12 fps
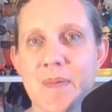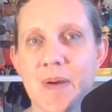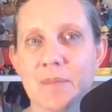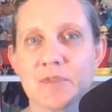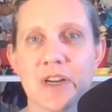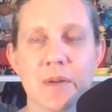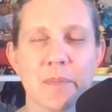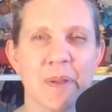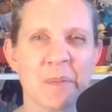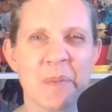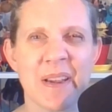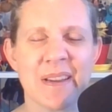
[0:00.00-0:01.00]
I'm trying to
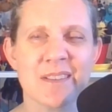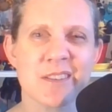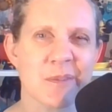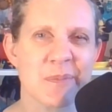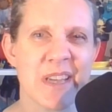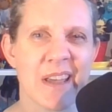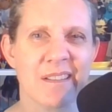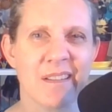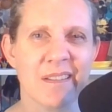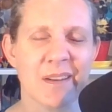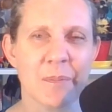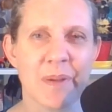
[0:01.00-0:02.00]
build my YouTube channel
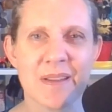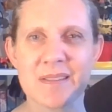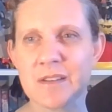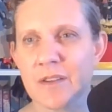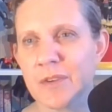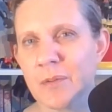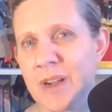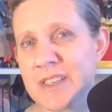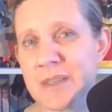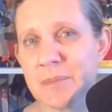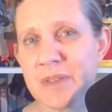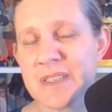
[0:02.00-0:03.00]
a little bit, so if you're
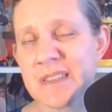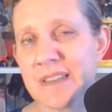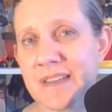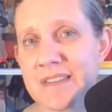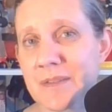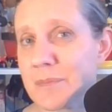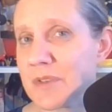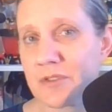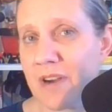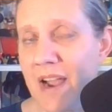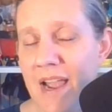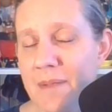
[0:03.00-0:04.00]
watching, please click
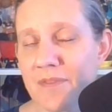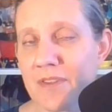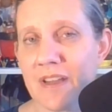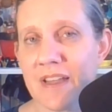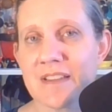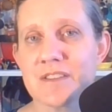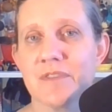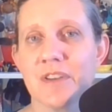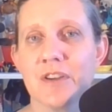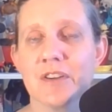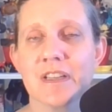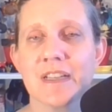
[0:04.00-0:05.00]
subscribe. If you like this
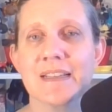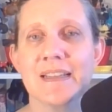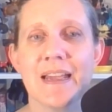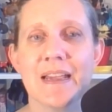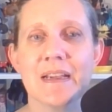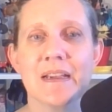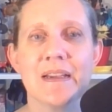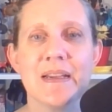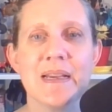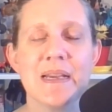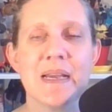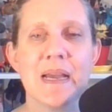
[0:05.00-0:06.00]
video, click like,
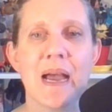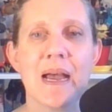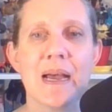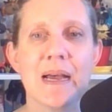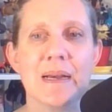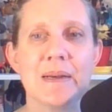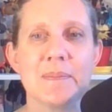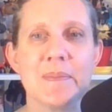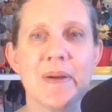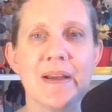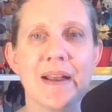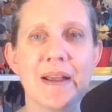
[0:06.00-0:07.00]

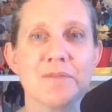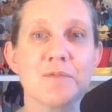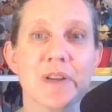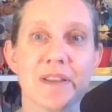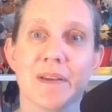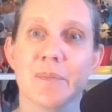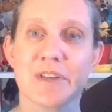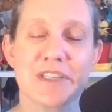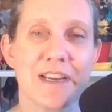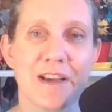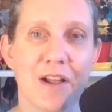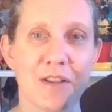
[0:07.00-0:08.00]
and I really
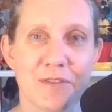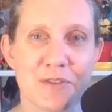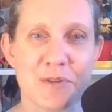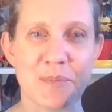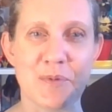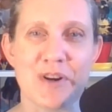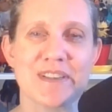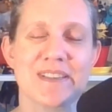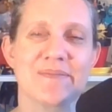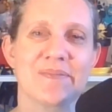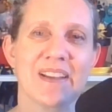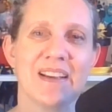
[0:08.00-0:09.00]
appreciate all of your
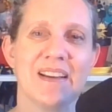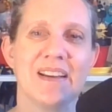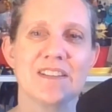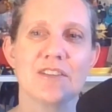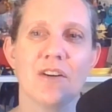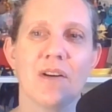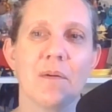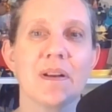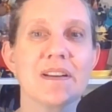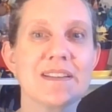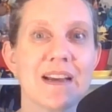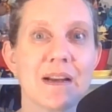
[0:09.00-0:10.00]
support. So I
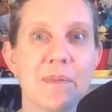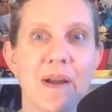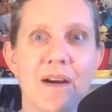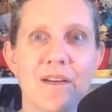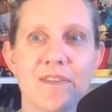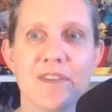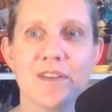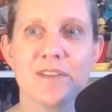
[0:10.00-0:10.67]
want to talk about the